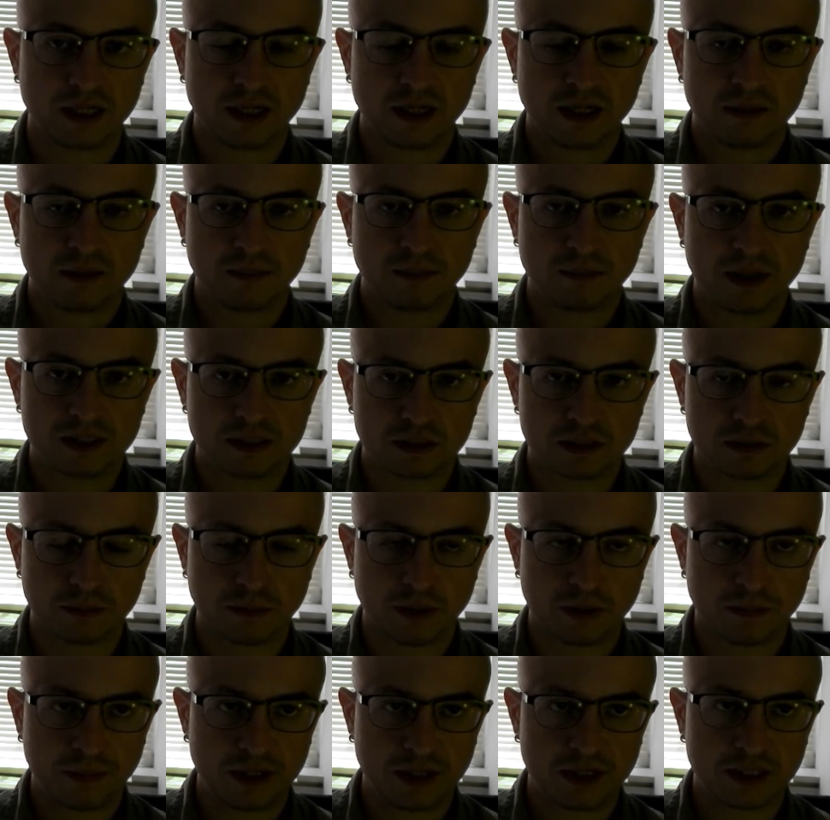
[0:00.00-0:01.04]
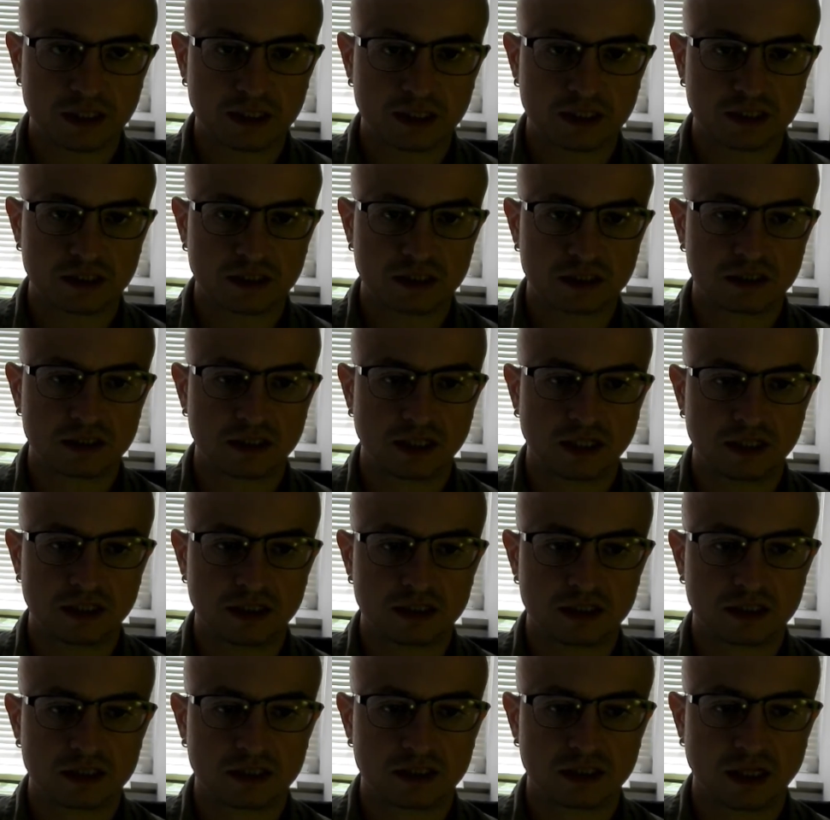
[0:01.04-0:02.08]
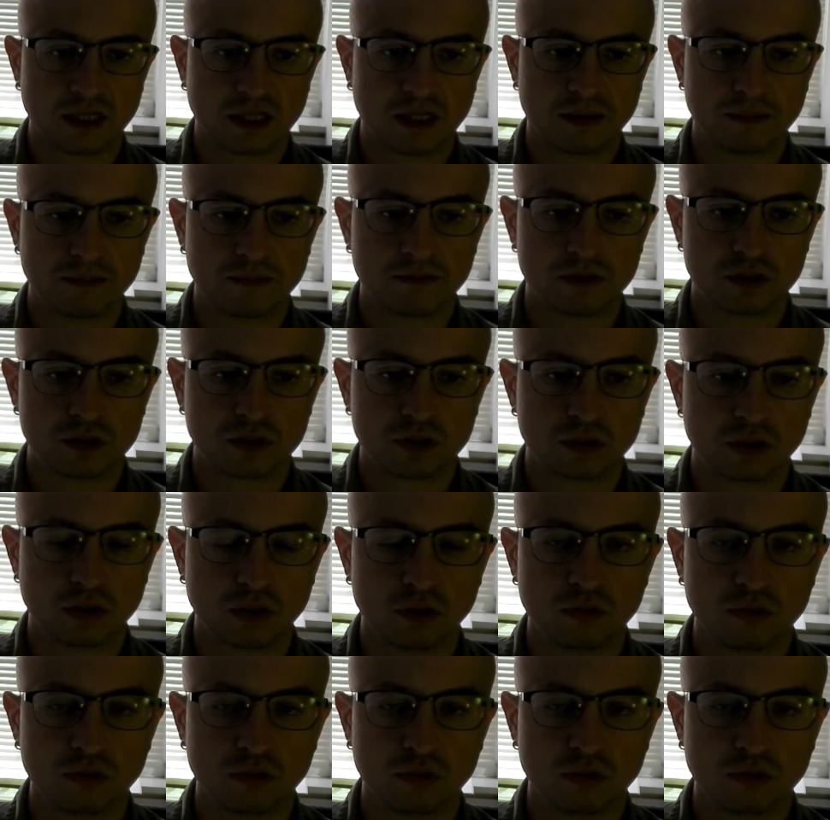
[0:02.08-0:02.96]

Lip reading: Muslim Americans, and we saw